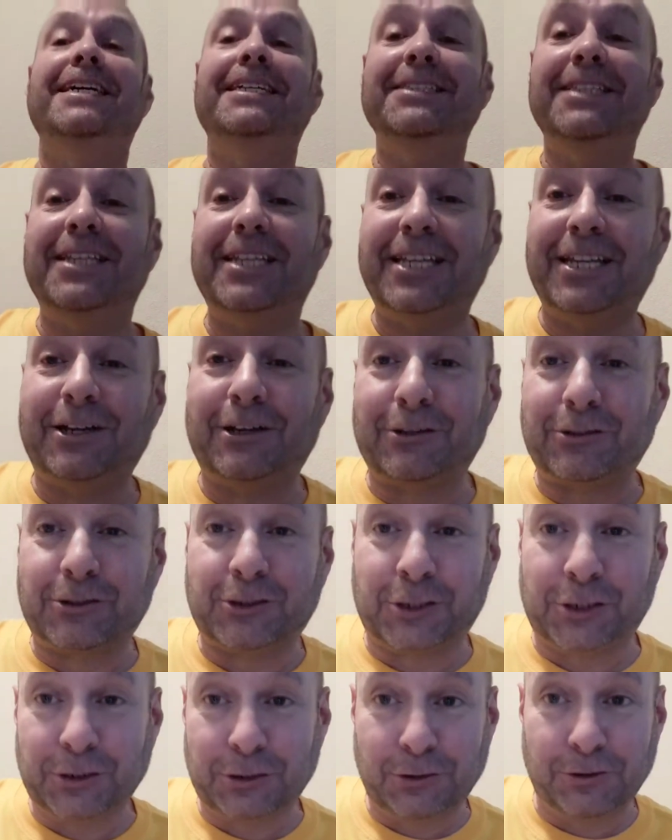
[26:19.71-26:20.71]
In the year
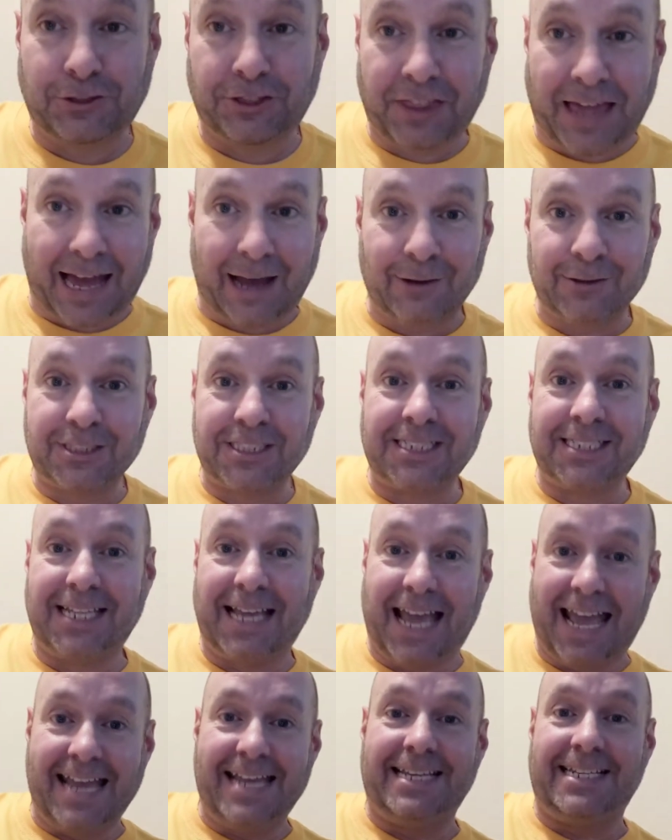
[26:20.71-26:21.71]

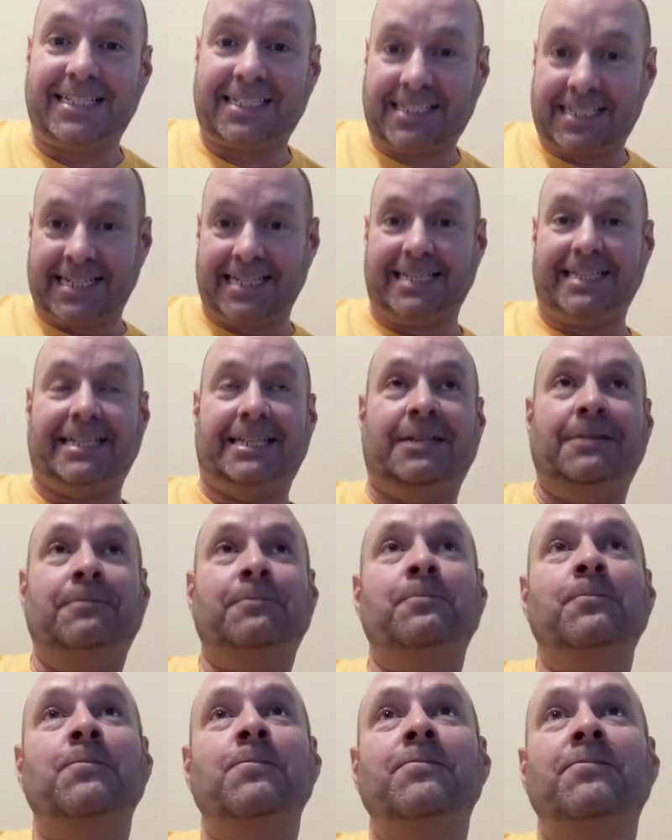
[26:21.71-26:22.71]
2018,
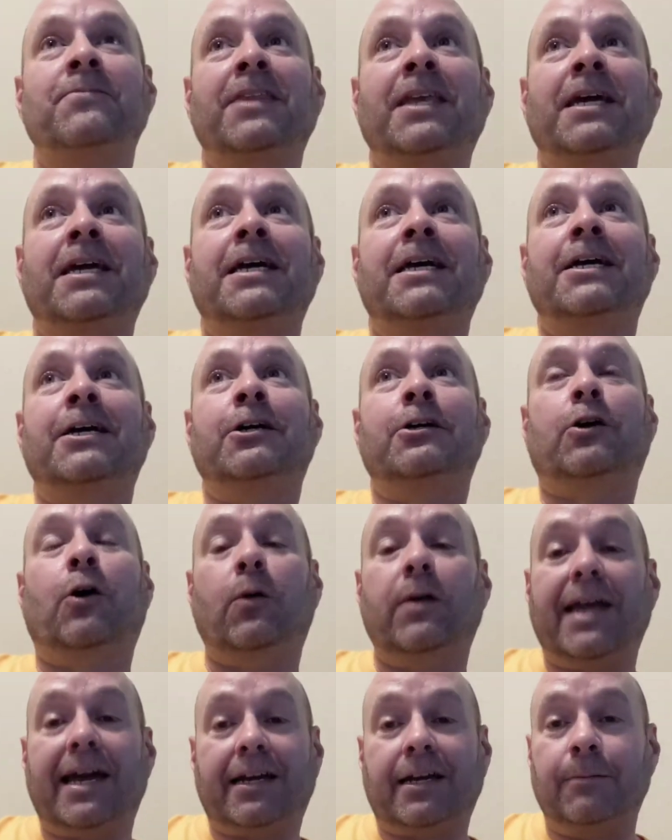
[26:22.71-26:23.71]

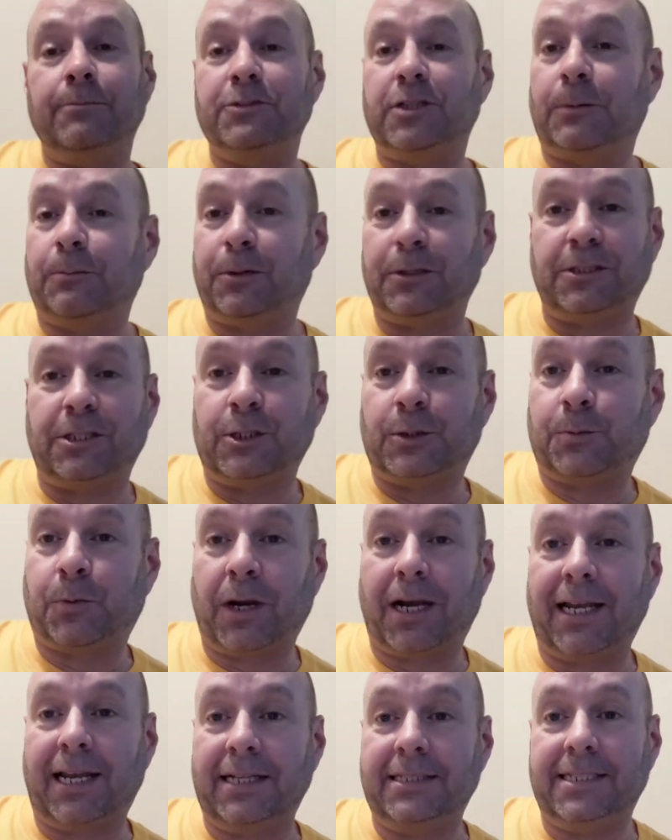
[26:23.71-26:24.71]
Kodak comes up with this
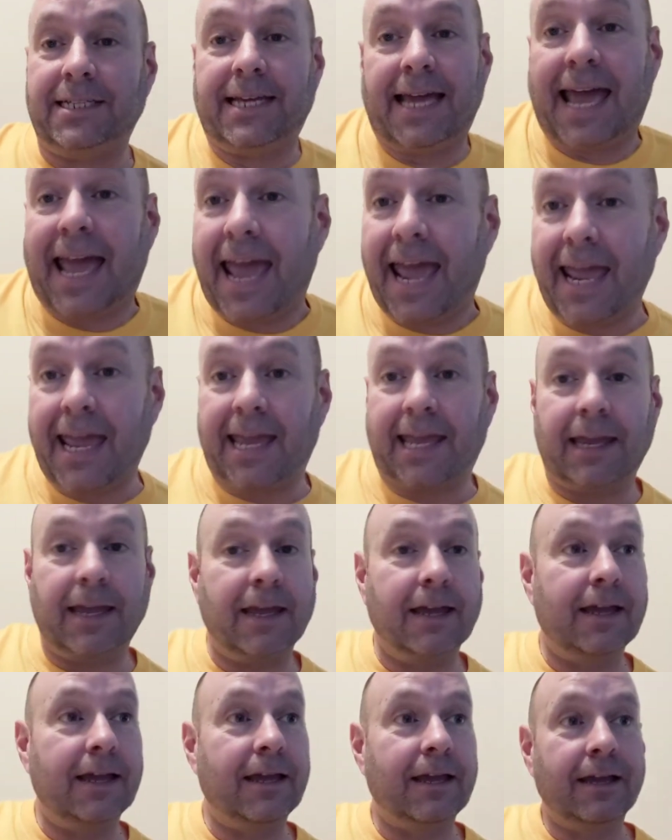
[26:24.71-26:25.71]
bright idea. Hey,
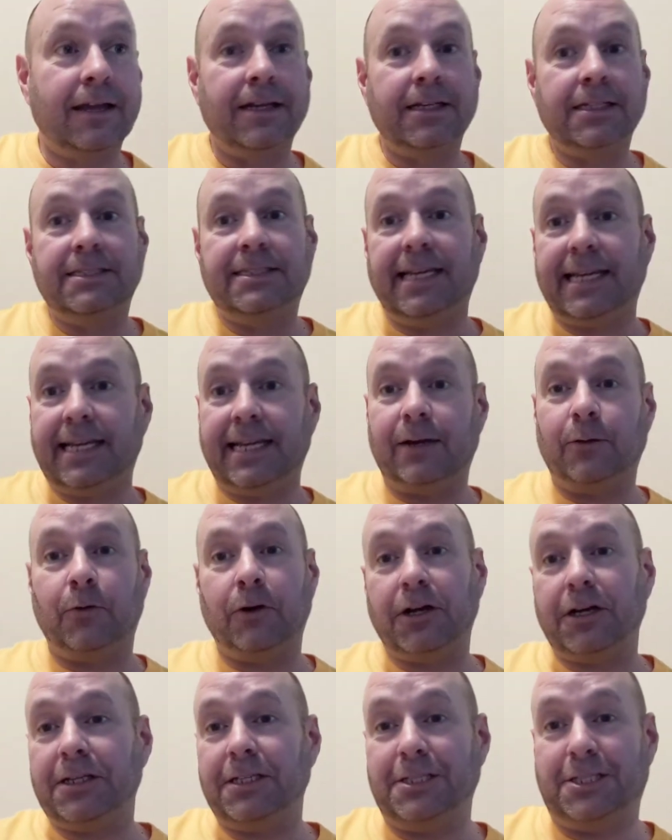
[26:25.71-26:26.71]
dig it.
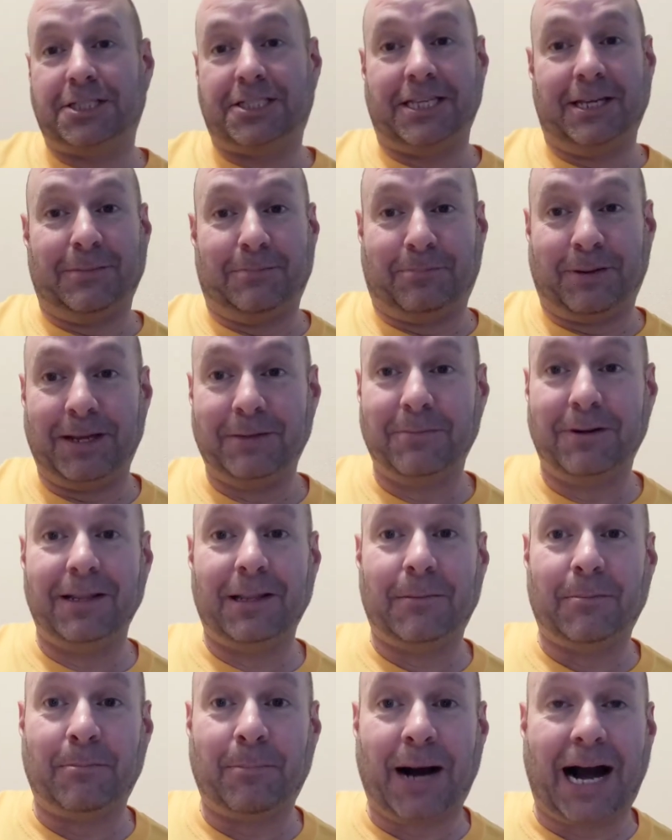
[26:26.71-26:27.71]
We're going to send
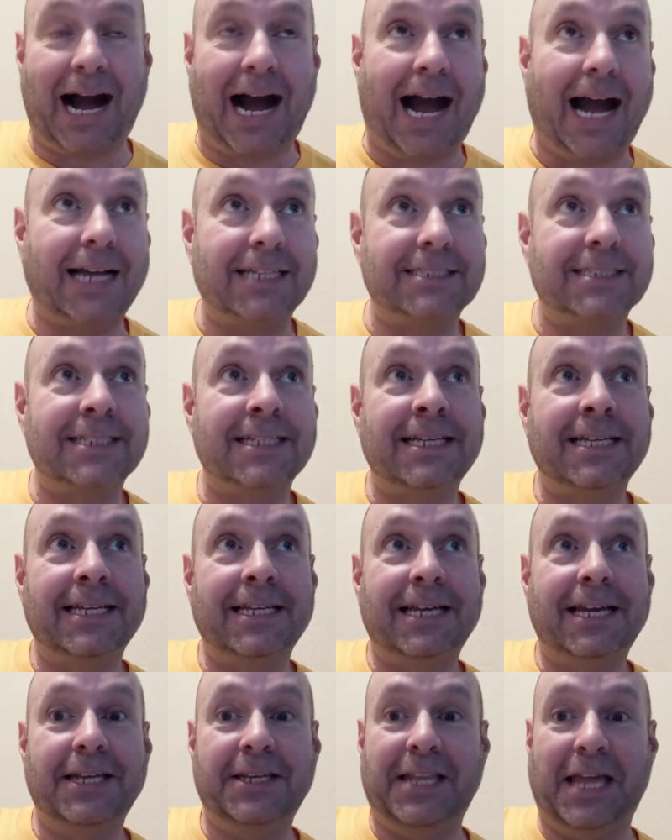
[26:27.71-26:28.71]
people a box,
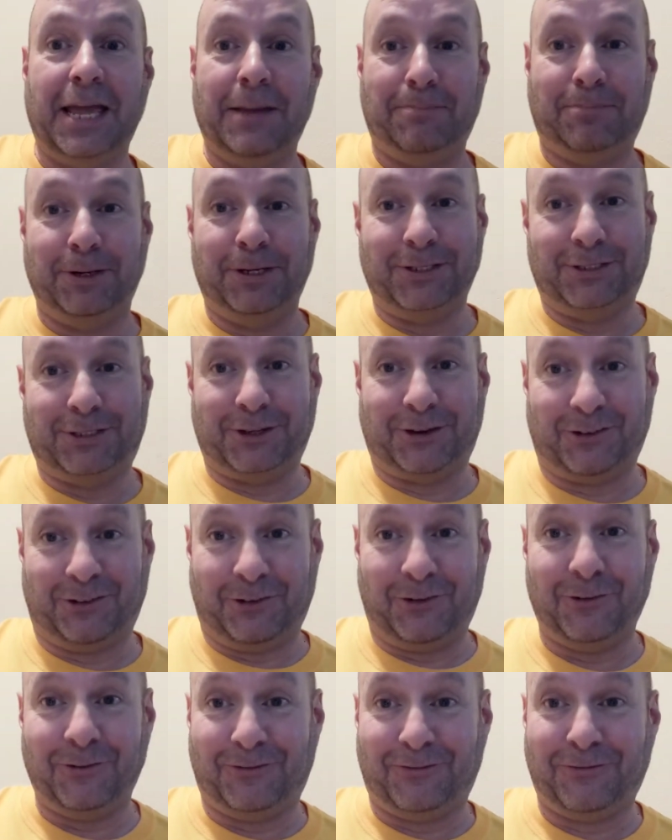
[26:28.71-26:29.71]
and they put their
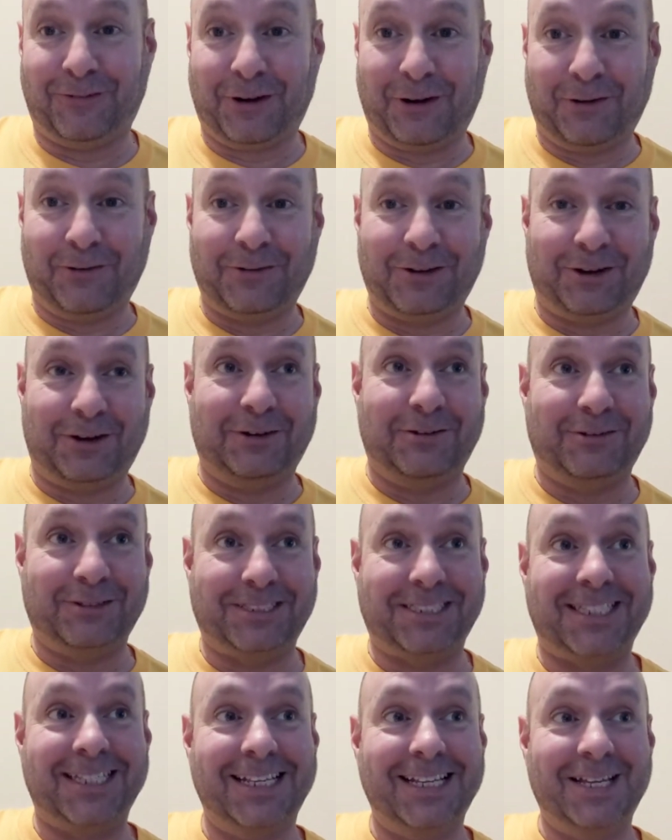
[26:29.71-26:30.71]
old
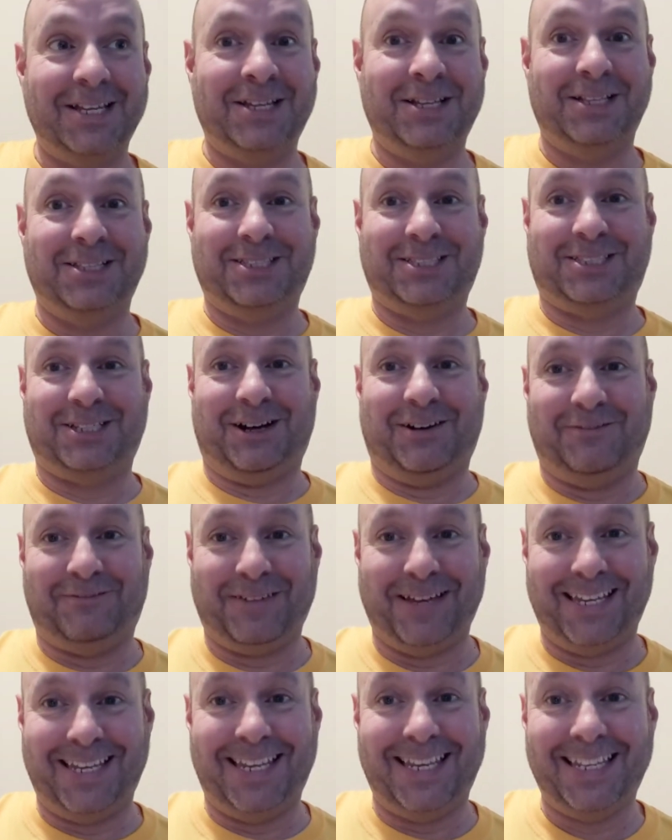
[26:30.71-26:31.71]
photos and
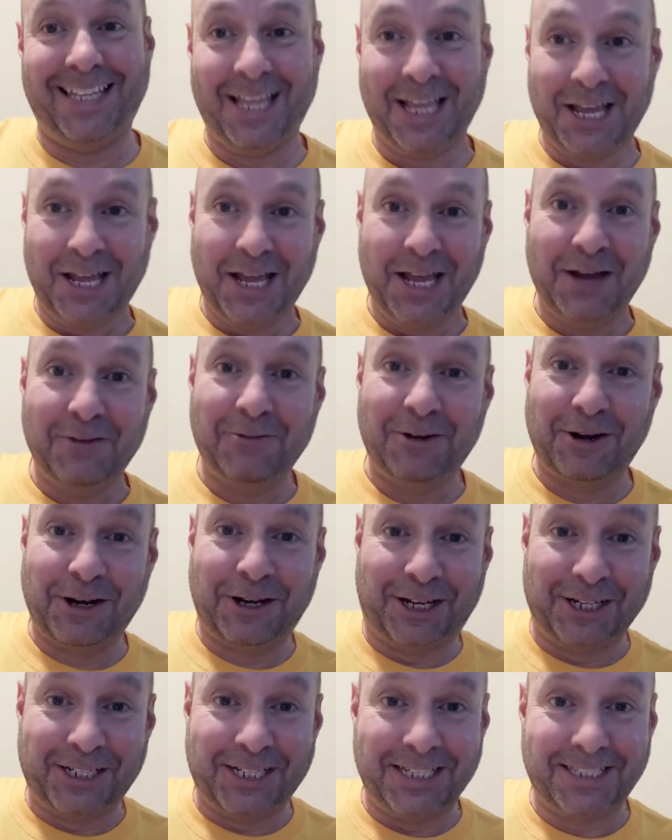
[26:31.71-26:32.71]
stuff in it, and we're
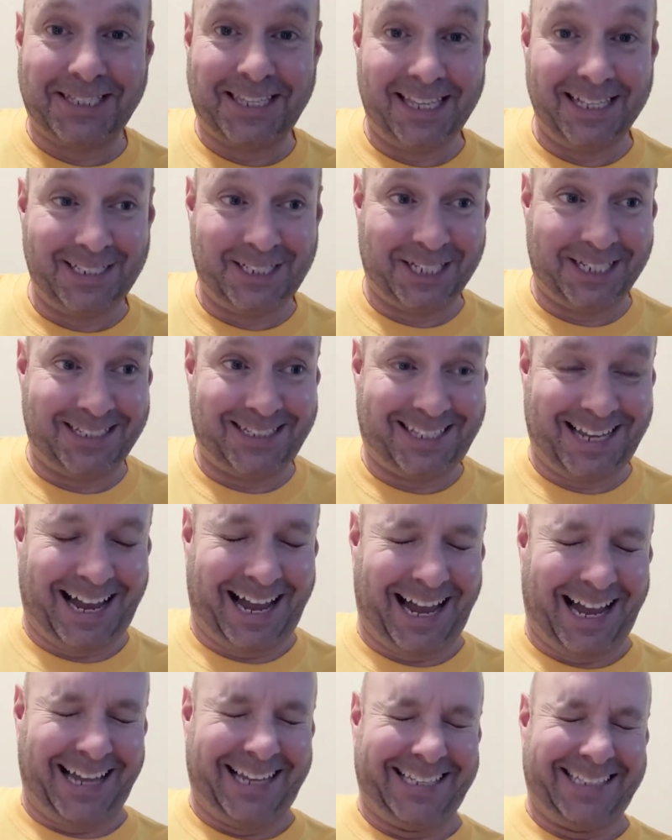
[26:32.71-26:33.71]
going to
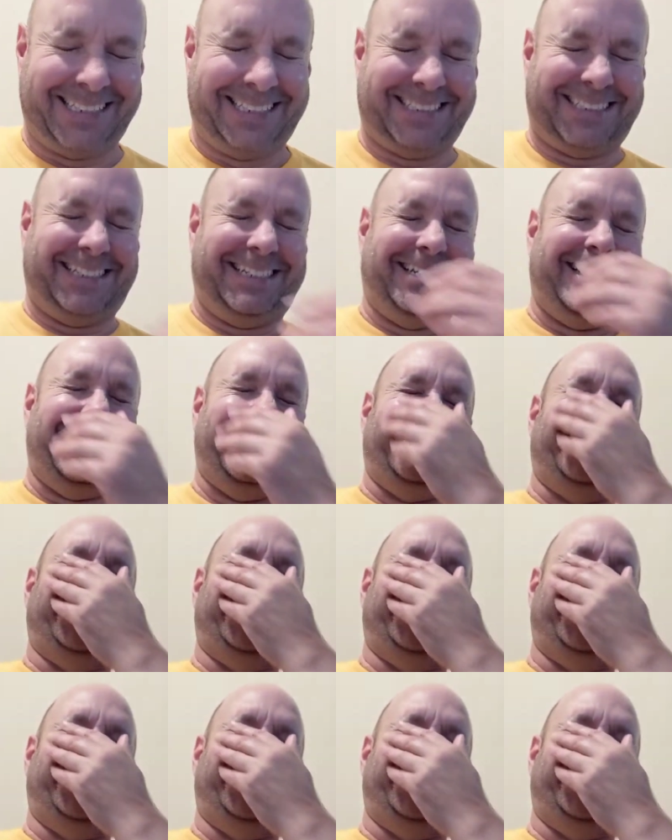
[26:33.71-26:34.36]
digitize it.